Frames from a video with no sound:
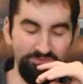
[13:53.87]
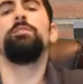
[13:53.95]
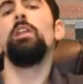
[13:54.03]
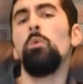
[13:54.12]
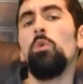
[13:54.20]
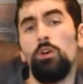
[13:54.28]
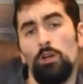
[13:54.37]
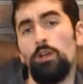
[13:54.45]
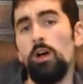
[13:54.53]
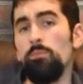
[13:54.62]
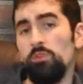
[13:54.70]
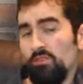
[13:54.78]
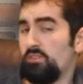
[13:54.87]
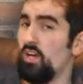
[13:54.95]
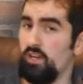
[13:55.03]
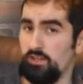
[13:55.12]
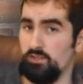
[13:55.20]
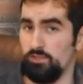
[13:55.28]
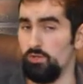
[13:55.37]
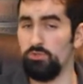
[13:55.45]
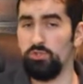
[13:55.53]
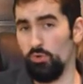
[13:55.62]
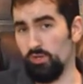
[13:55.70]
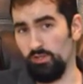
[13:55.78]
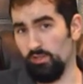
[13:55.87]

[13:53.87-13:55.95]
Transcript: There were a couple of Titans who joined